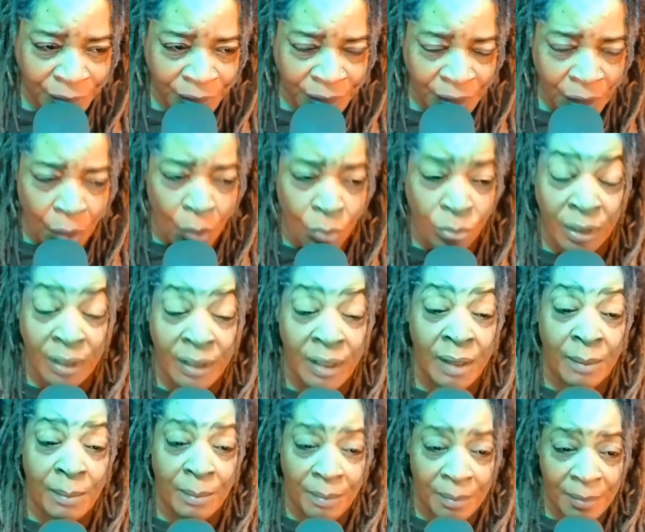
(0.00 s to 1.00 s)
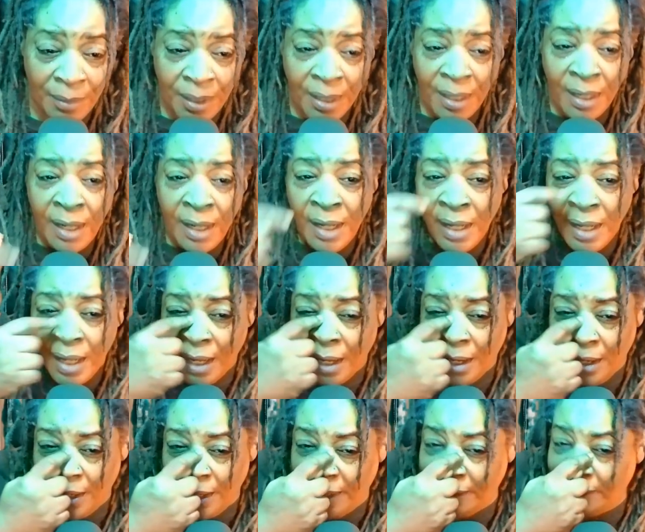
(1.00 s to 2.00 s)
Holding up,
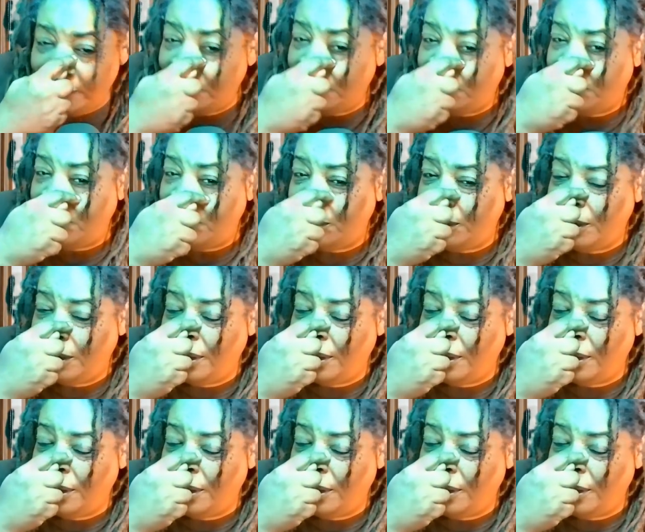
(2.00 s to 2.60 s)
uh, the the